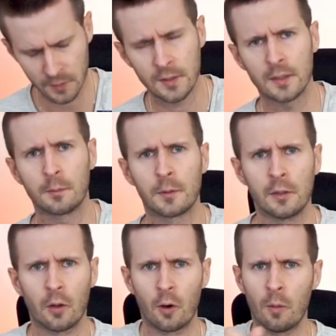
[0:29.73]
simply
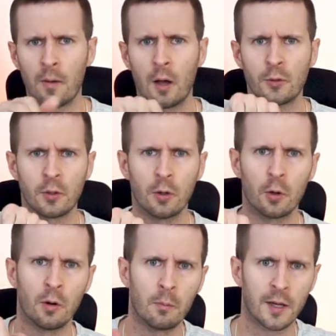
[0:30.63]
know how to
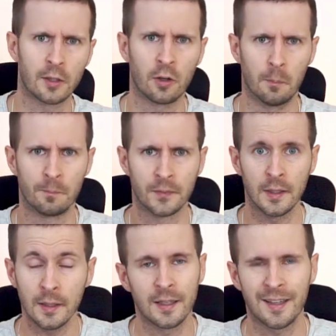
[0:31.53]
go back home
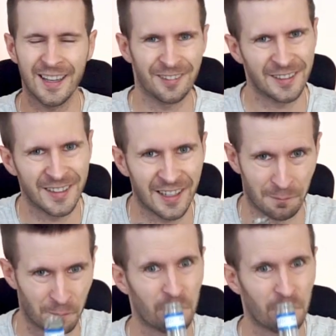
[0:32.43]
every time.